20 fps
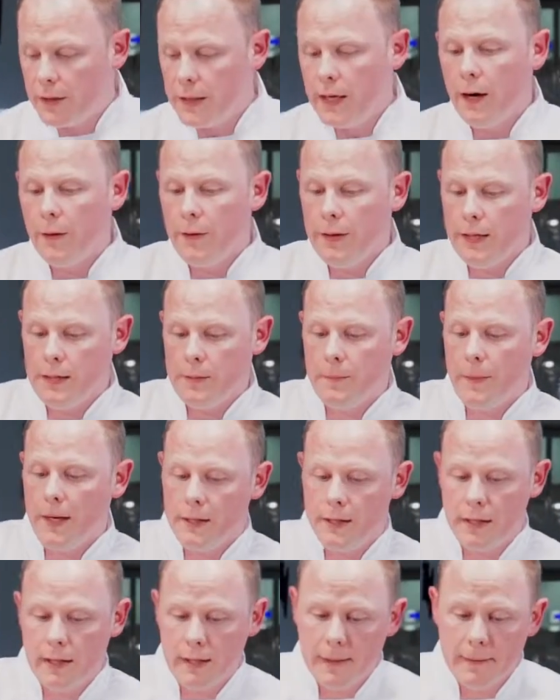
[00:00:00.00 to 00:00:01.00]
of the curry is
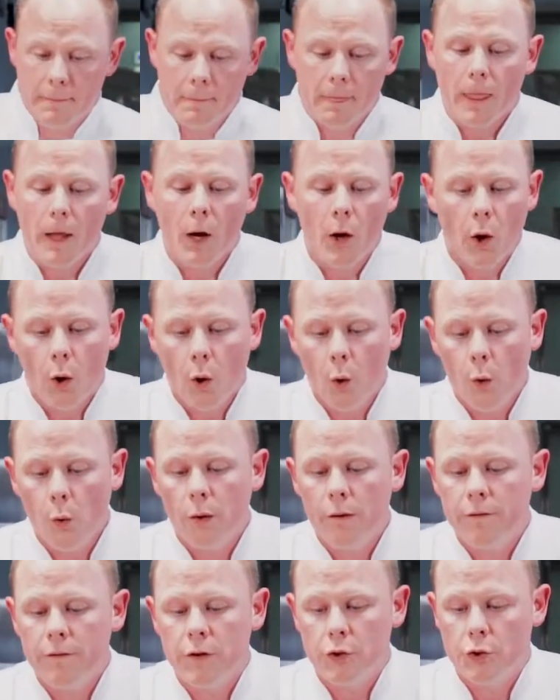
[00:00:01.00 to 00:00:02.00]
basically
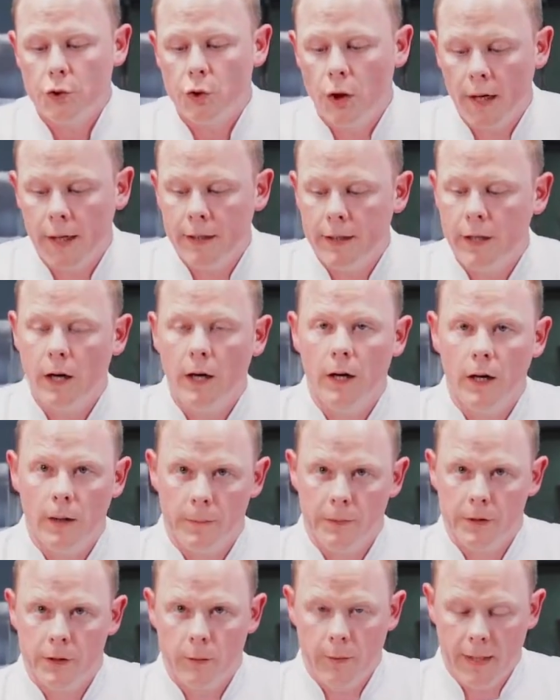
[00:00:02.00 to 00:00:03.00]
all of the dried
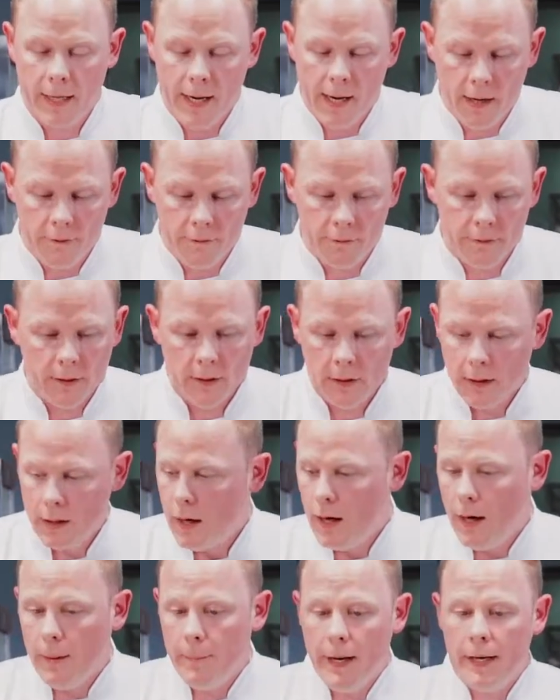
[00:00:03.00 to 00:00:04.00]
herbs that we have
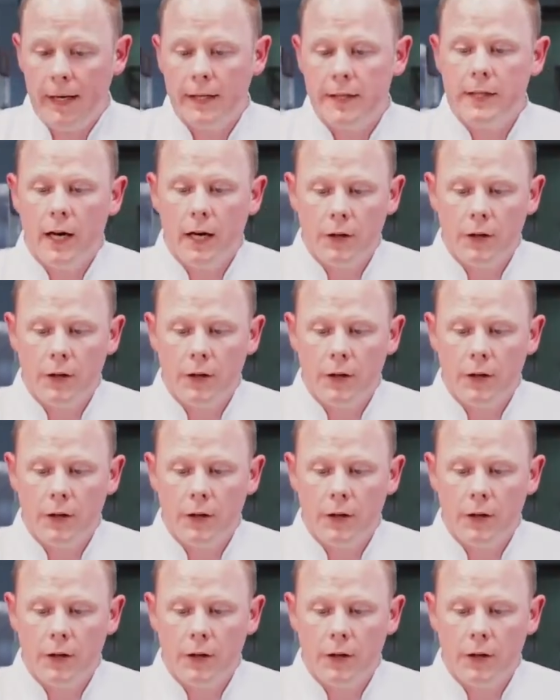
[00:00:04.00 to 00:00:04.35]
and a